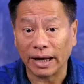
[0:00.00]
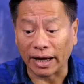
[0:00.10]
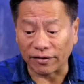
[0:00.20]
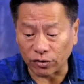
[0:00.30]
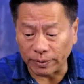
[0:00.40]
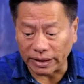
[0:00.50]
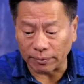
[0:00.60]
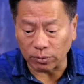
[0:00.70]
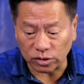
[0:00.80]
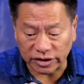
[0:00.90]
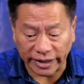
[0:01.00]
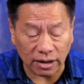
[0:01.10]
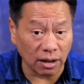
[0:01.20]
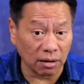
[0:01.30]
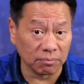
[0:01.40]
Have you been able to stay
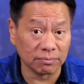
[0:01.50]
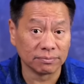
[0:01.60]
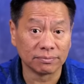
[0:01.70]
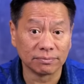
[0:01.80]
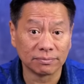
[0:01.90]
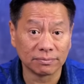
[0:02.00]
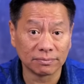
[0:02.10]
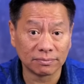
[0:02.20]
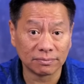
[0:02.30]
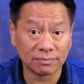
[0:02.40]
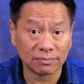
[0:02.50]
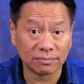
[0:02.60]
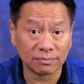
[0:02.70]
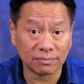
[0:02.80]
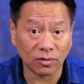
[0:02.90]
calm?
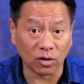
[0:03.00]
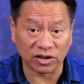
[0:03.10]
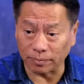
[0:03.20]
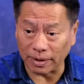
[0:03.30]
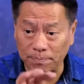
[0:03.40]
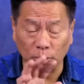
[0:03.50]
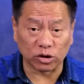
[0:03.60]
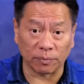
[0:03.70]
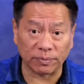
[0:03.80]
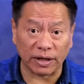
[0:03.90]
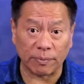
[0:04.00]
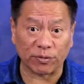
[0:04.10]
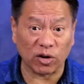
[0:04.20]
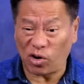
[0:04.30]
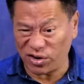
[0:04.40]
Or somebody post something
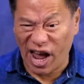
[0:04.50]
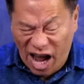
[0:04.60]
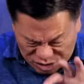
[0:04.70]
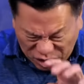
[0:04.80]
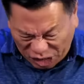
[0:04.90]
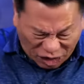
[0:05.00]
before you, oh yeah!